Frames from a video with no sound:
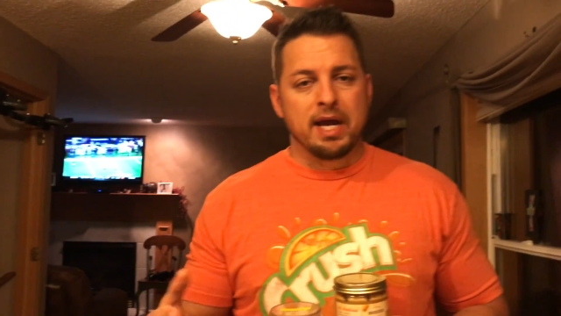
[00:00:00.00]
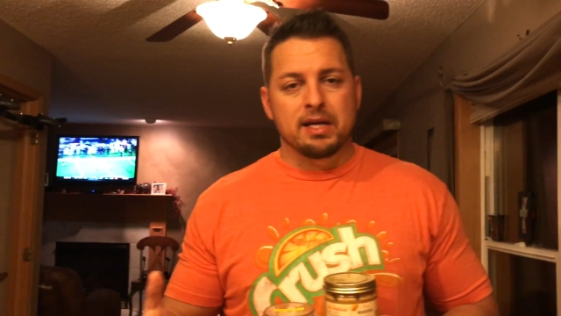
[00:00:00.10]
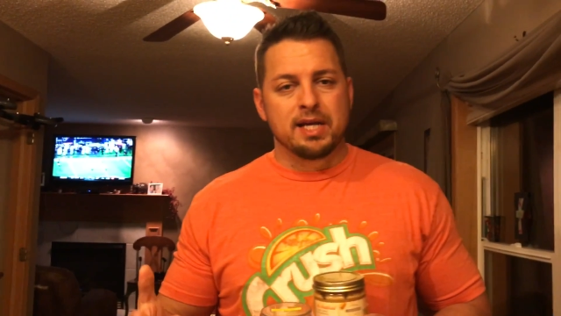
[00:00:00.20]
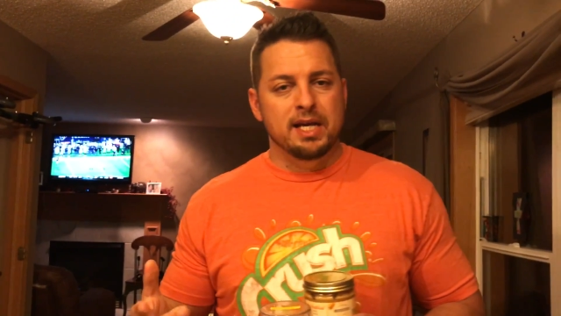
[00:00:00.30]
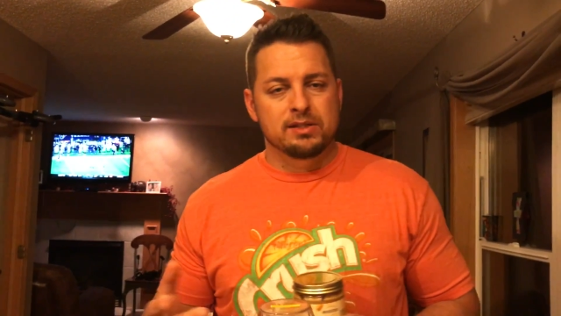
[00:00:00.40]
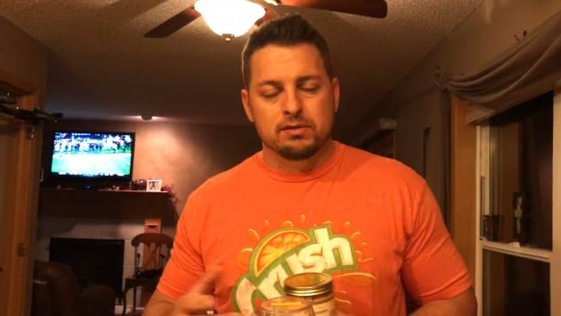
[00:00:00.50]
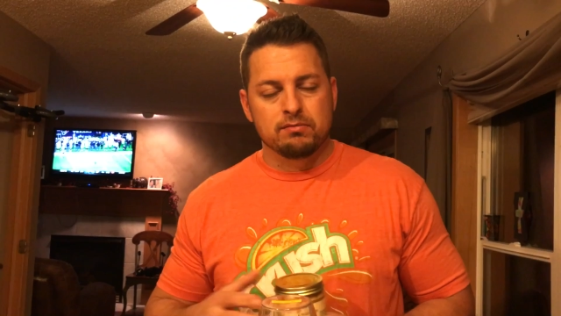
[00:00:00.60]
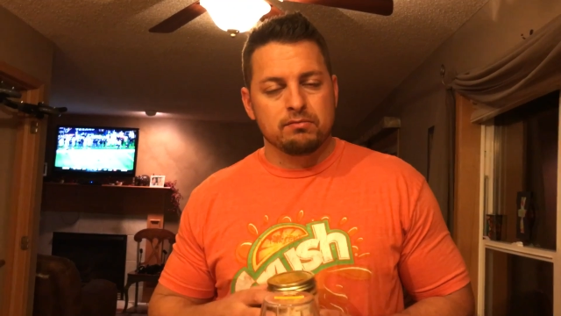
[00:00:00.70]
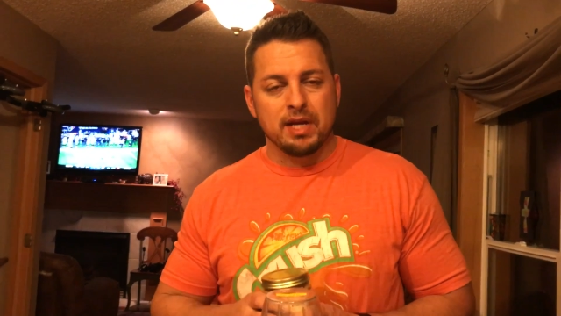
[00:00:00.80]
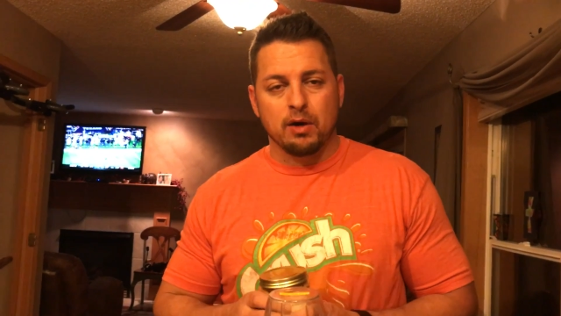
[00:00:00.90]
make it taste
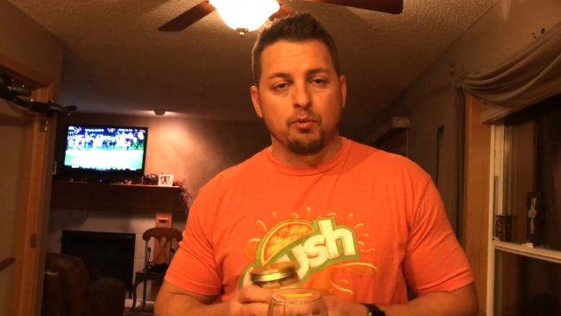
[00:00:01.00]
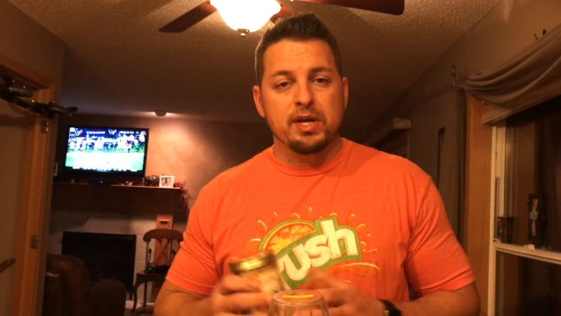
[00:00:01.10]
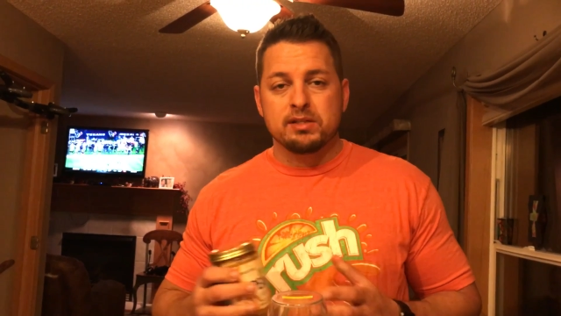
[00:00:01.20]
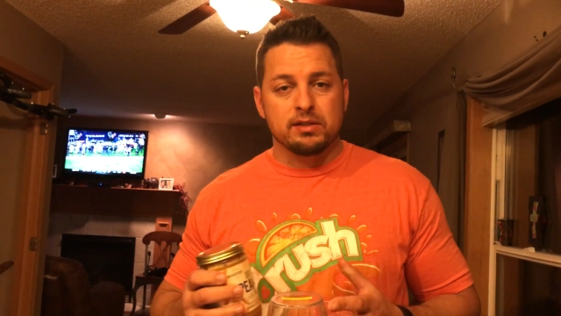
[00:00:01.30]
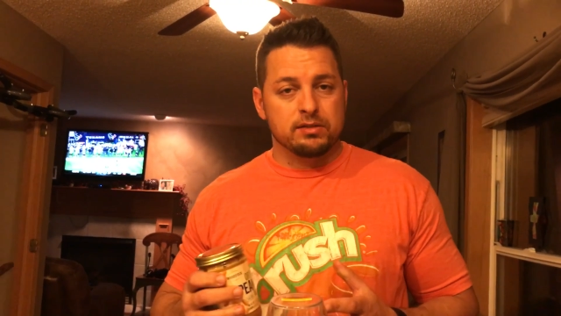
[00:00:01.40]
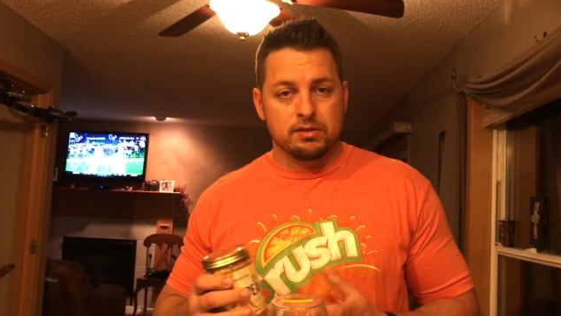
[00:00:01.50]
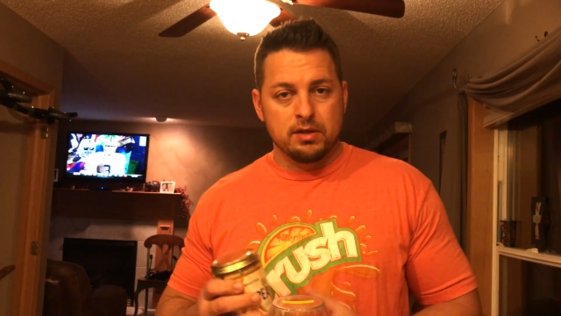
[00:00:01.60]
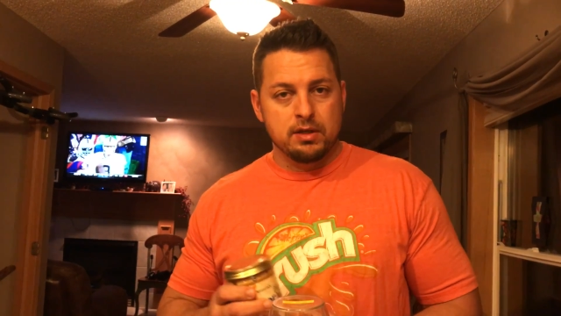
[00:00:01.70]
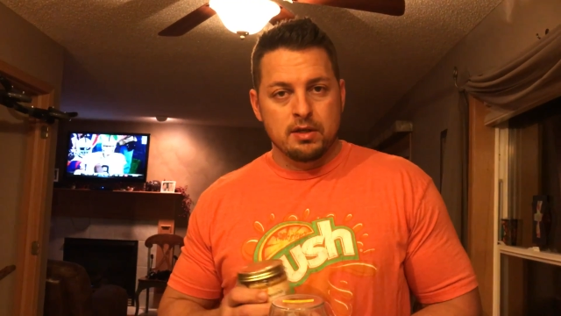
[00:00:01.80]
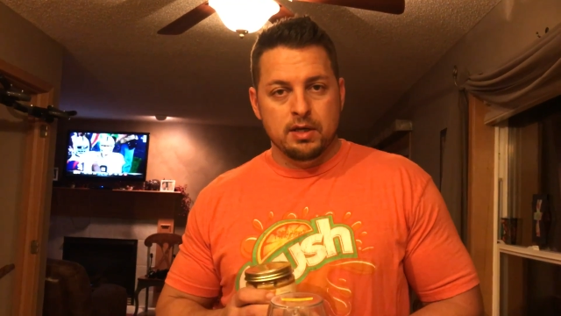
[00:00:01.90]
like a Reese's,
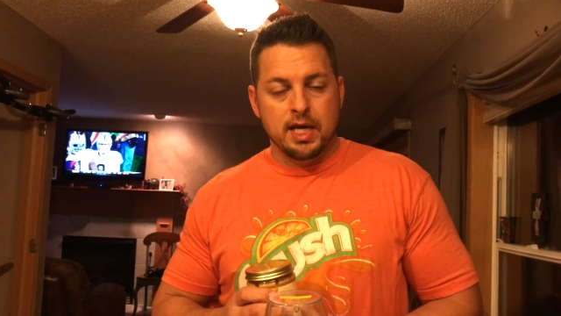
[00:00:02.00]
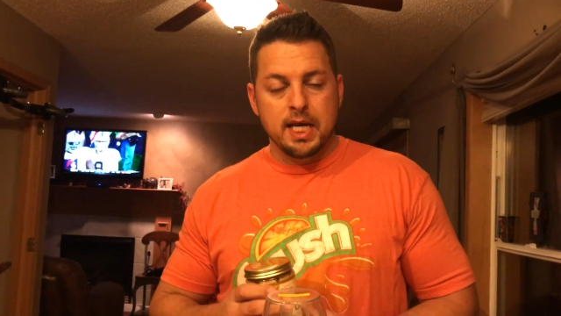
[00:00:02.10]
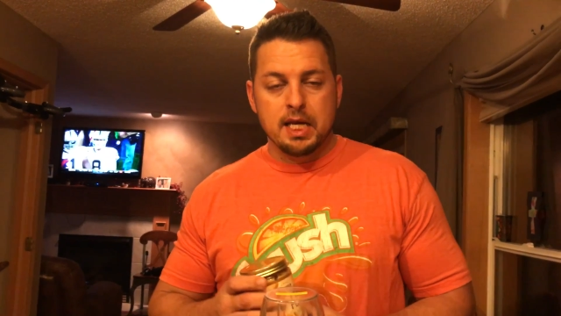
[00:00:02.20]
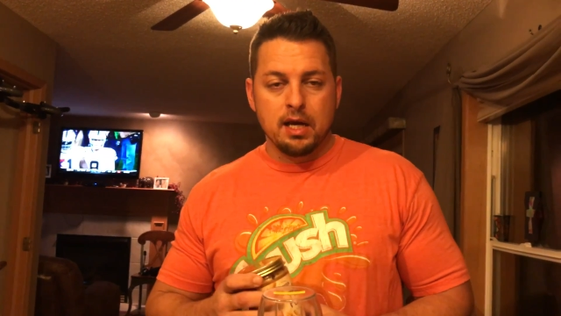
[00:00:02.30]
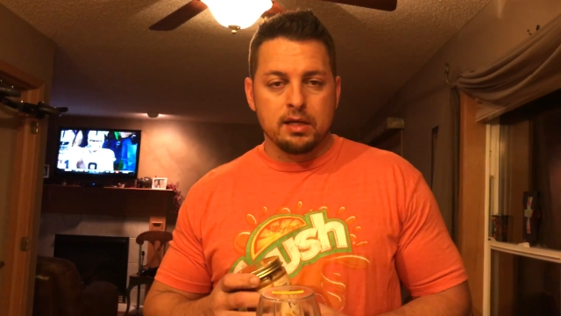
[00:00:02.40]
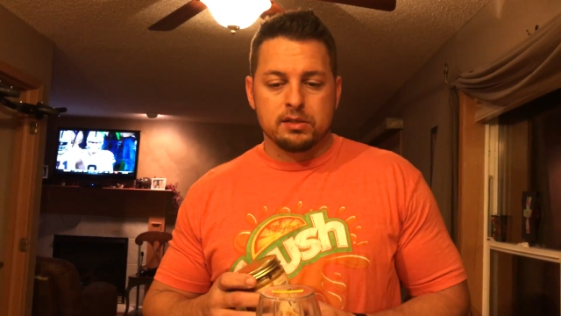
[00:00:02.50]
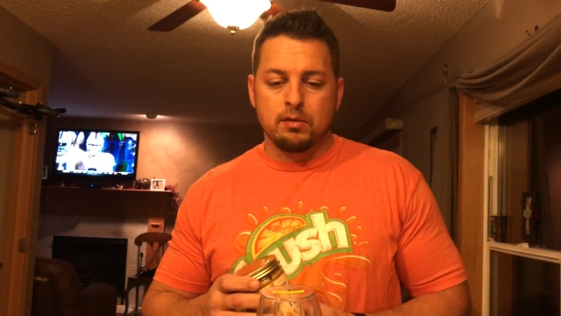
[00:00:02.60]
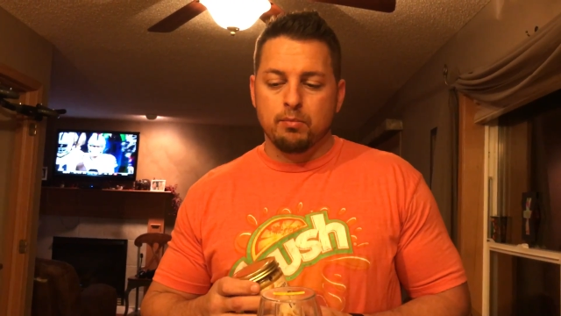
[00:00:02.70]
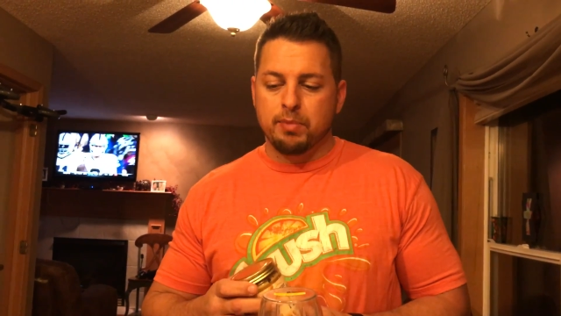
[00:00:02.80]
and it does.